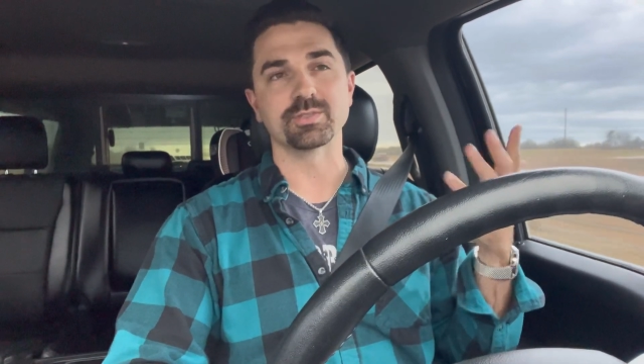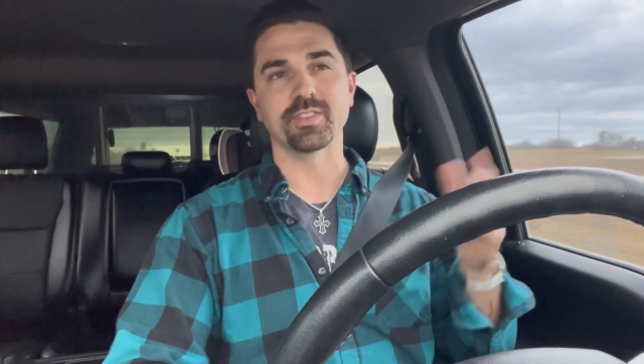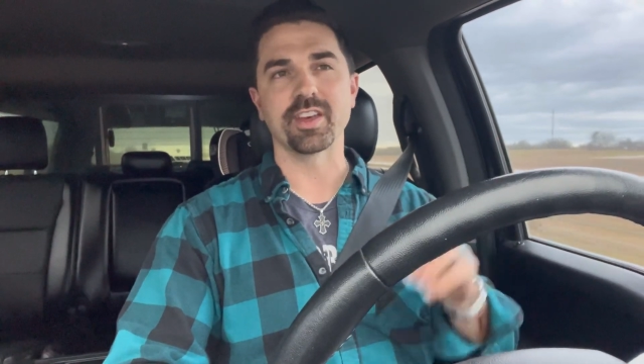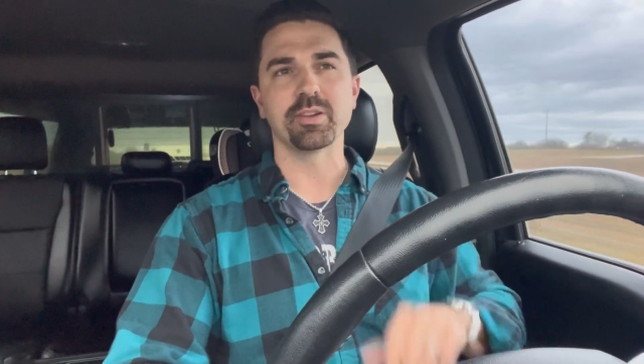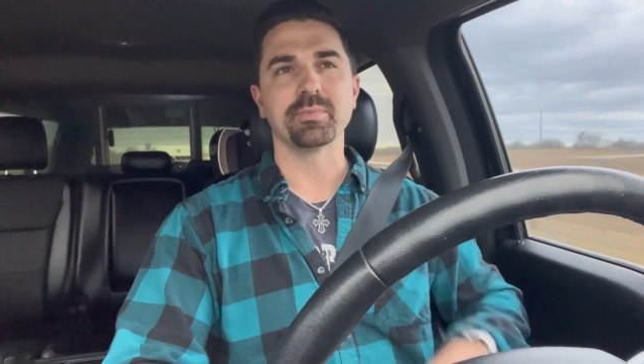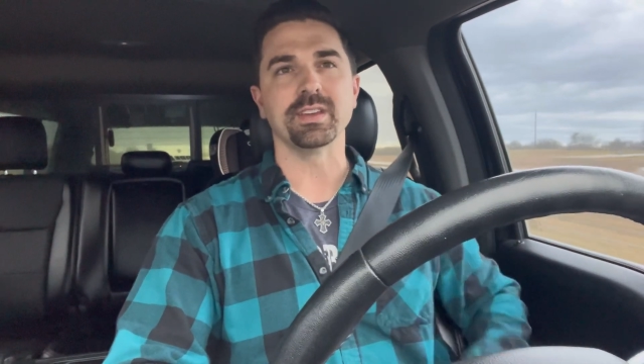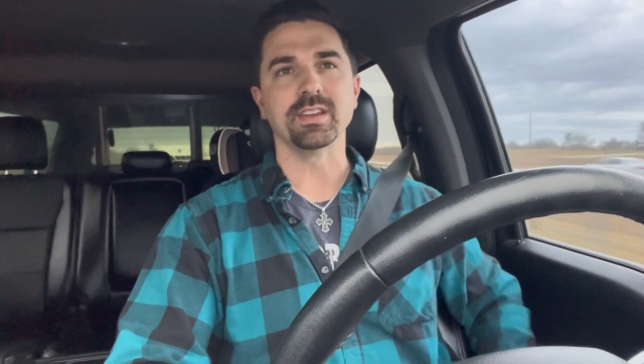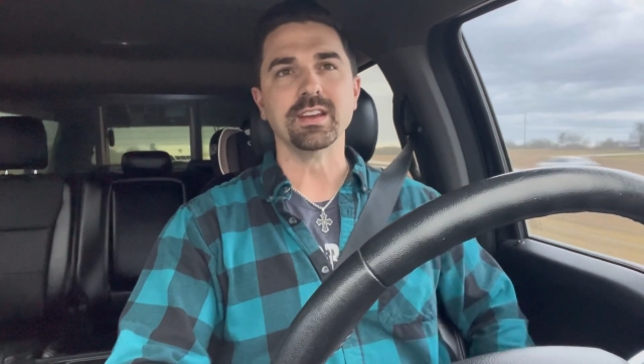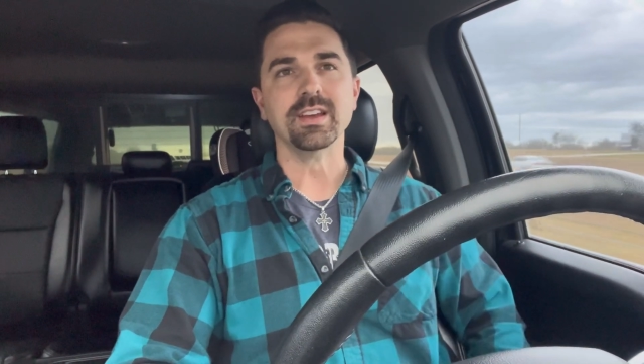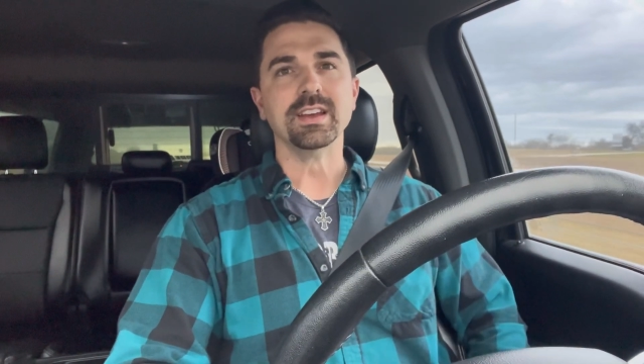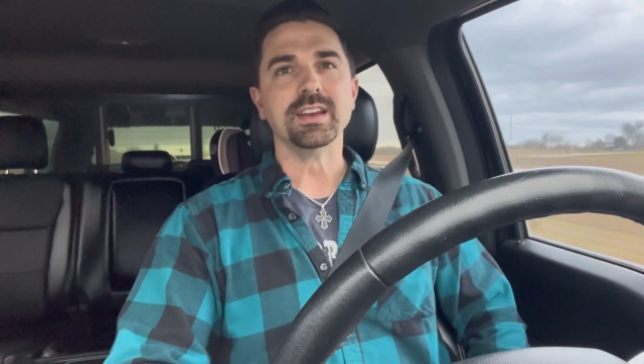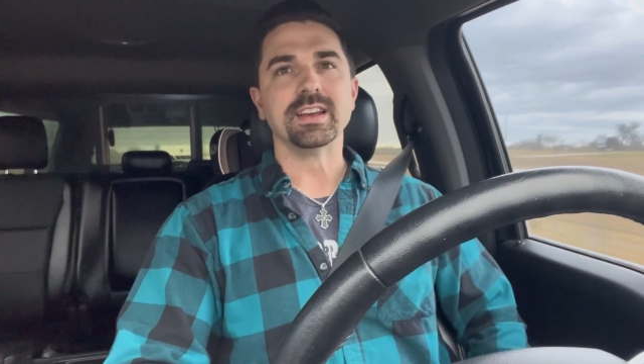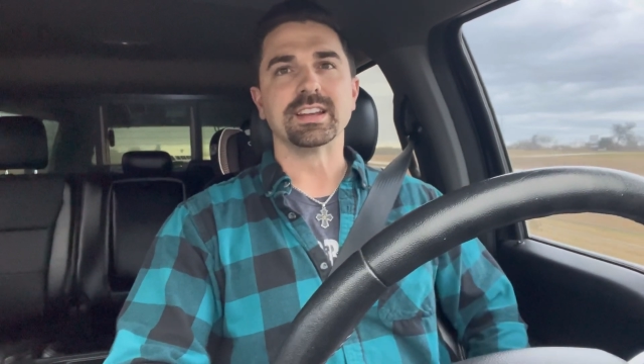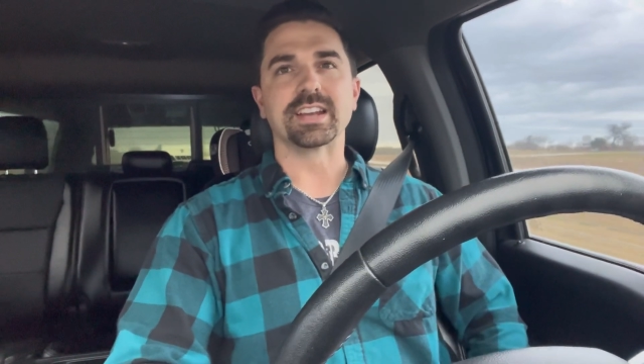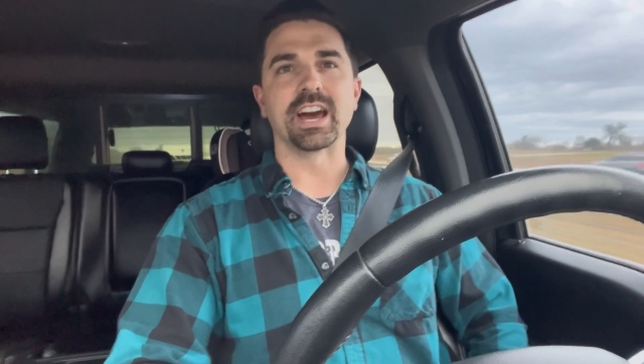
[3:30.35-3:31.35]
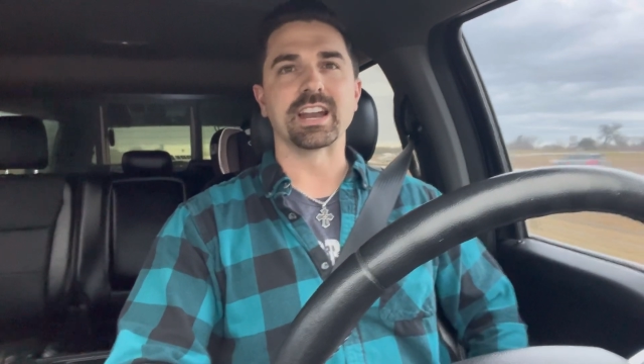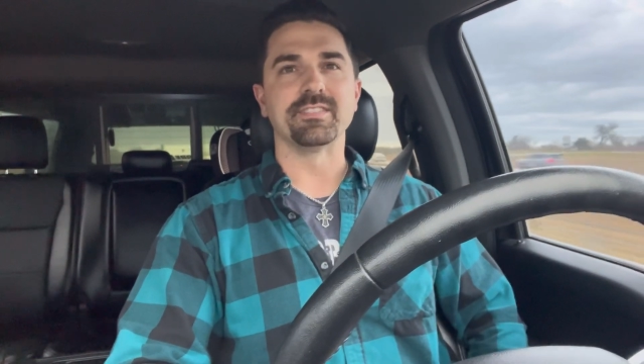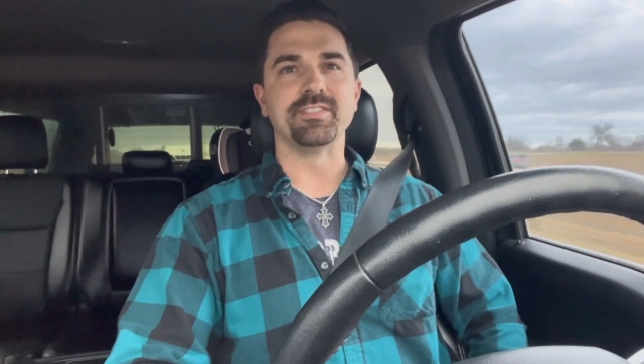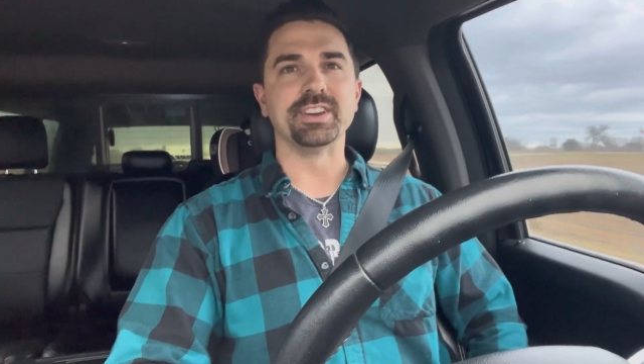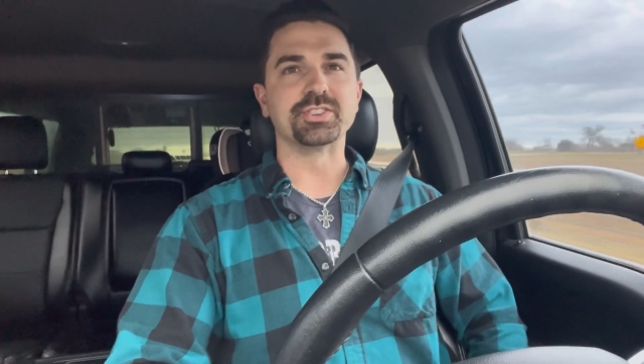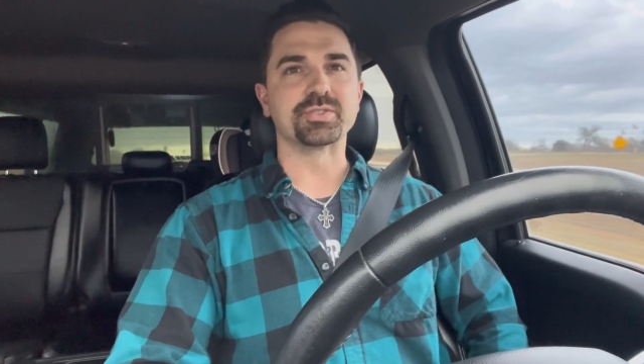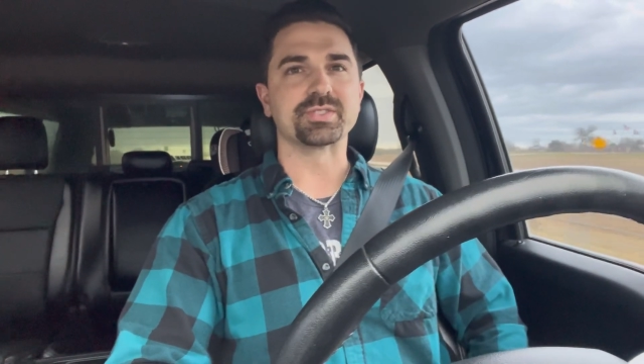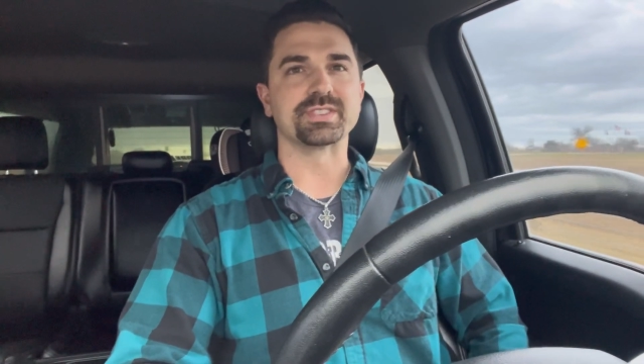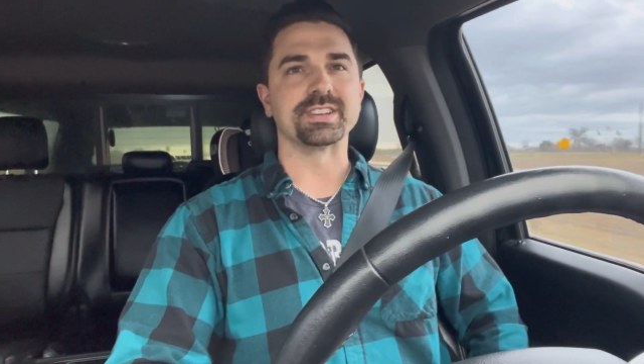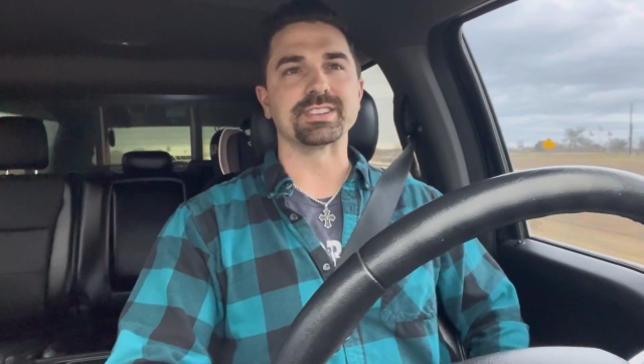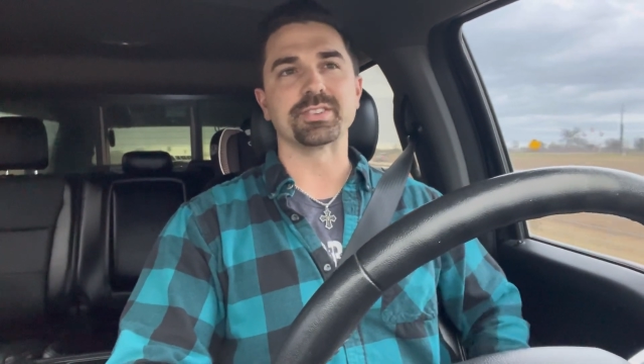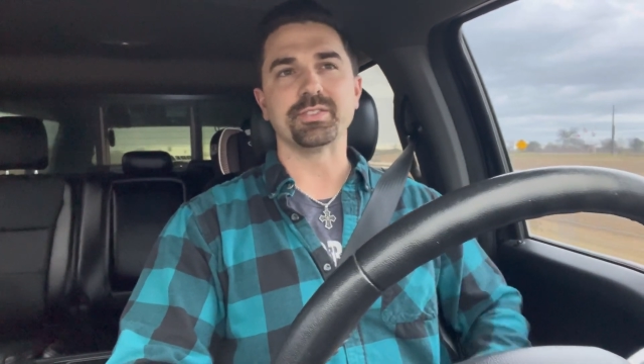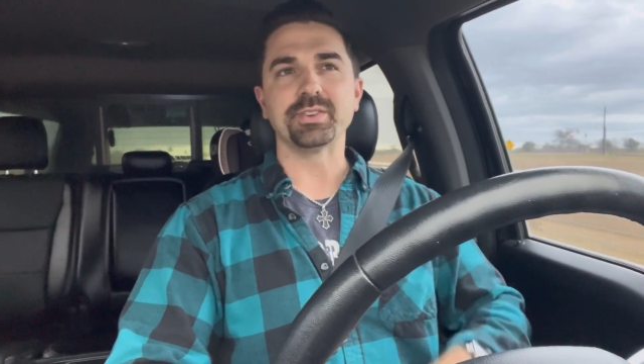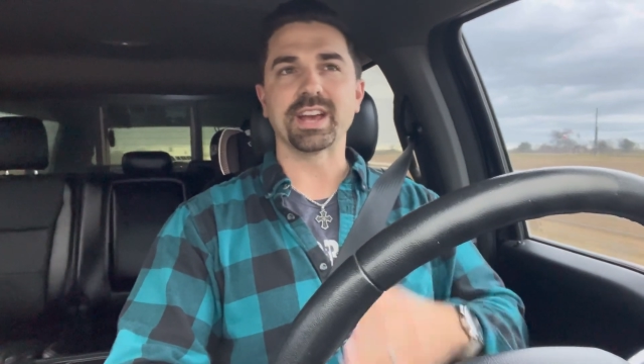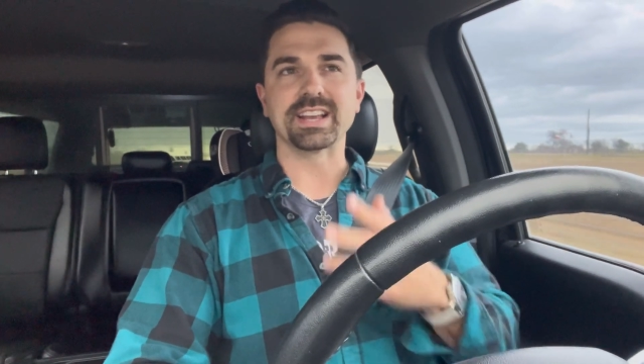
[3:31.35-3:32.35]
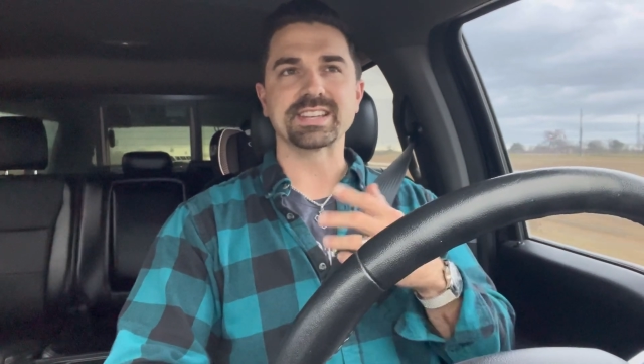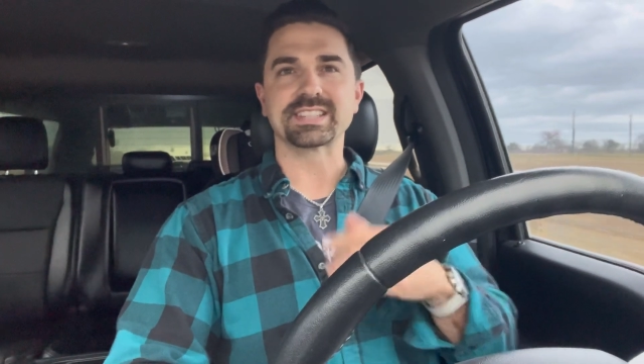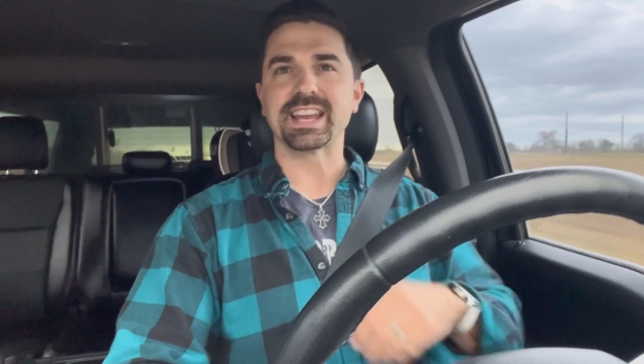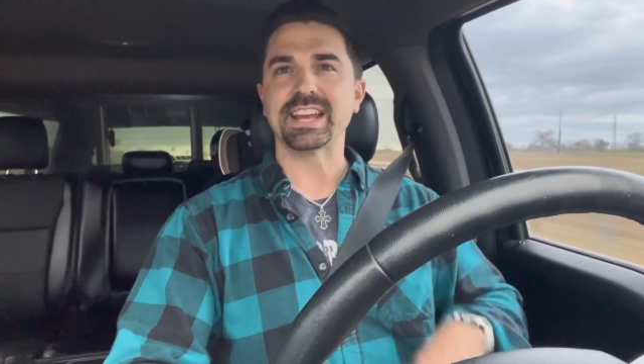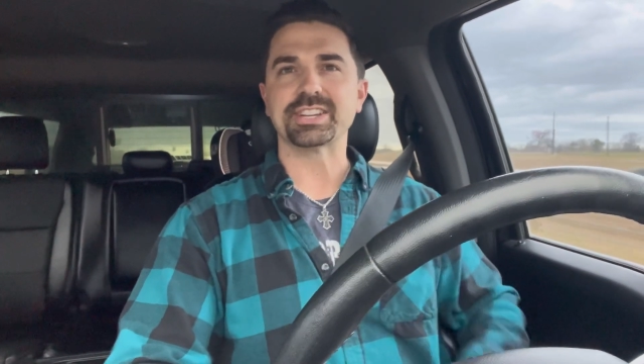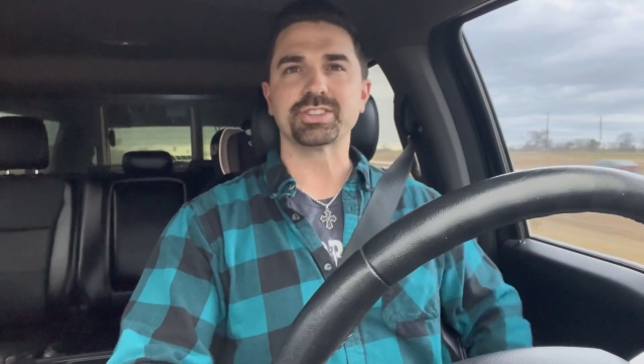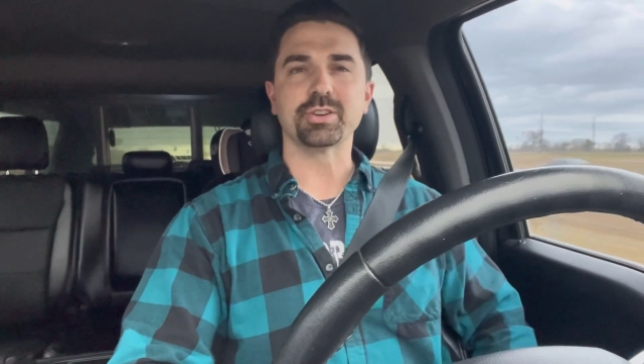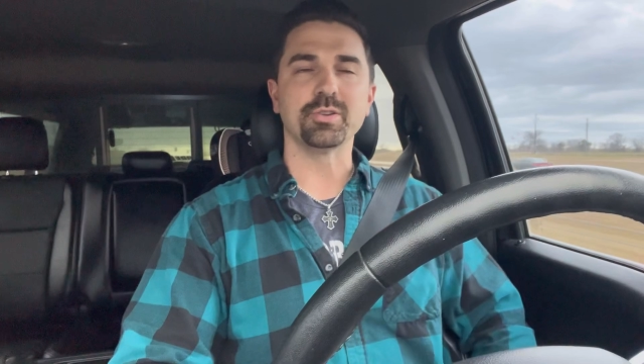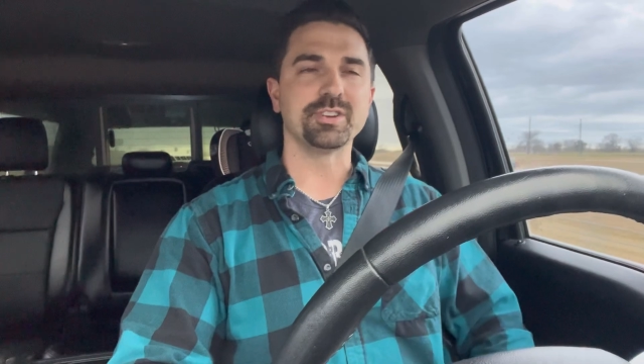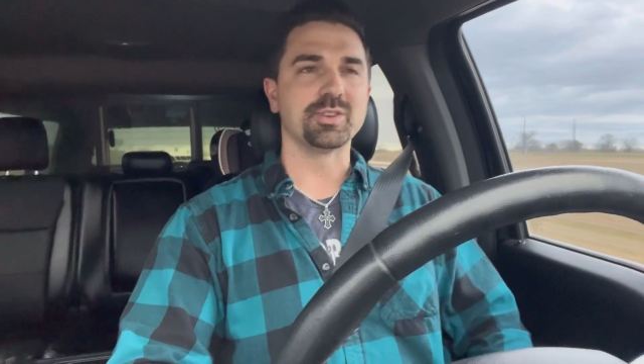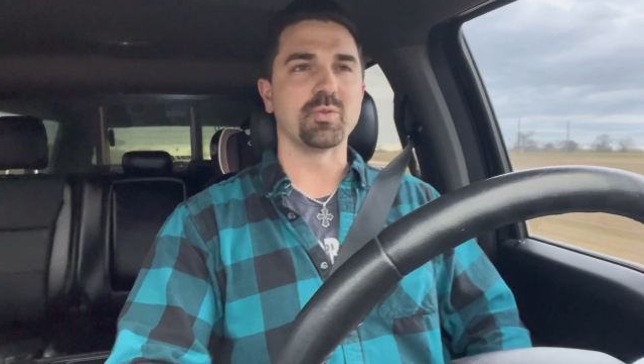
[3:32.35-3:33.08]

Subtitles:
So that'll be kind of interesting. So you guys stay tuned.